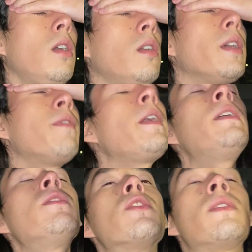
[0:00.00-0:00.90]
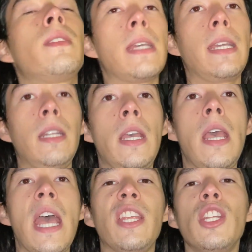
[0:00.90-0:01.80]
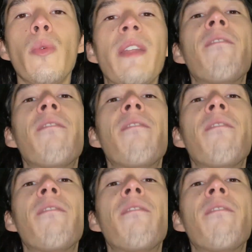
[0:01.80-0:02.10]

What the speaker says: if I had just stayed. And you know what?